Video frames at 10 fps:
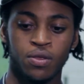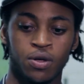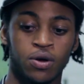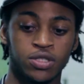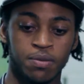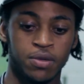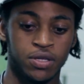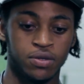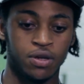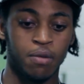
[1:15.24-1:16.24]
The concept
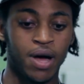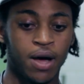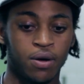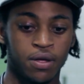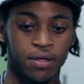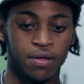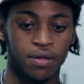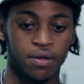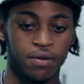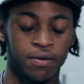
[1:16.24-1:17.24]
is about
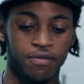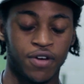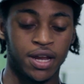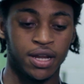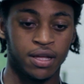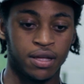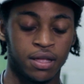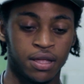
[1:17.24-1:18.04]
finding